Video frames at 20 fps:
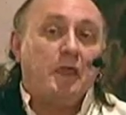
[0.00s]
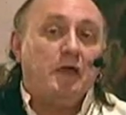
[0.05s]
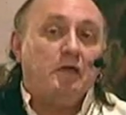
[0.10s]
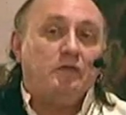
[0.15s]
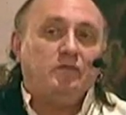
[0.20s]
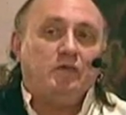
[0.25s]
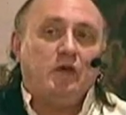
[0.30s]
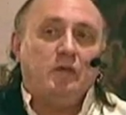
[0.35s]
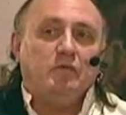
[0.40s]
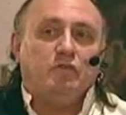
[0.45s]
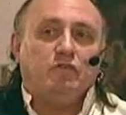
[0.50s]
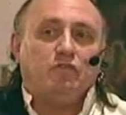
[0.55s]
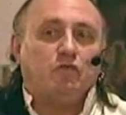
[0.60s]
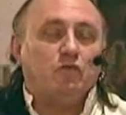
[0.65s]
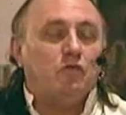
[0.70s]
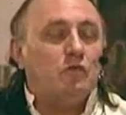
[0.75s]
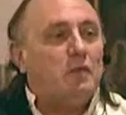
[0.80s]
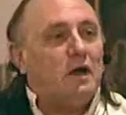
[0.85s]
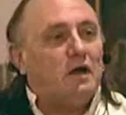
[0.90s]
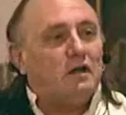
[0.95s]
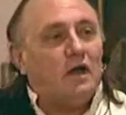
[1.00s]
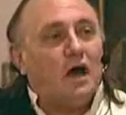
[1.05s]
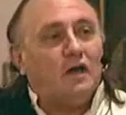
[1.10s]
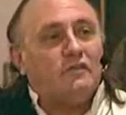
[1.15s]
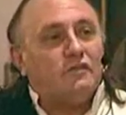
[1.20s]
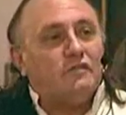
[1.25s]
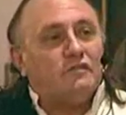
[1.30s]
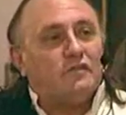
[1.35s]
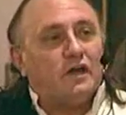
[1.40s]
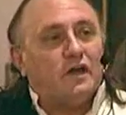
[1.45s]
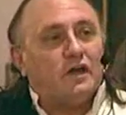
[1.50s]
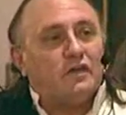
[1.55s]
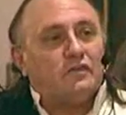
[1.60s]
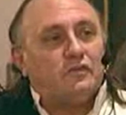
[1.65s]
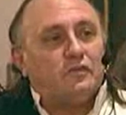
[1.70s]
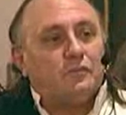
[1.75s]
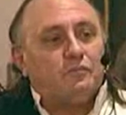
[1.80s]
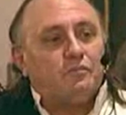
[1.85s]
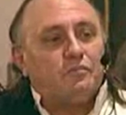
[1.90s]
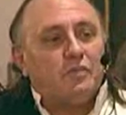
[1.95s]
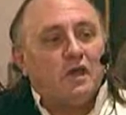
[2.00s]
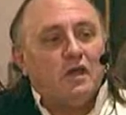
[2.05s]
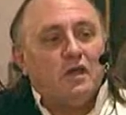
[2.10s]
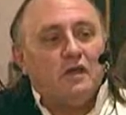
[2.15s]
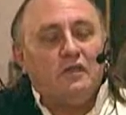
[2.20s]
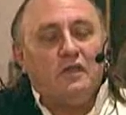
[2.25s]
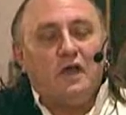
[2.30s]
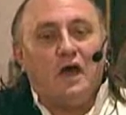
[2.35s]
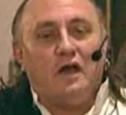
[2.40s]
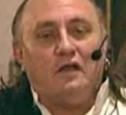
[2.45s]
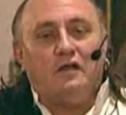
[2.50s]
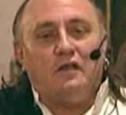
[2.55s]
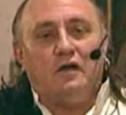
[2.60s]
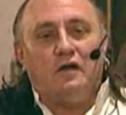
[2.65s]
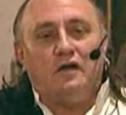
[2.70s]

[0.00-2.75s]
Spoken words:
Same is true about lots of things. That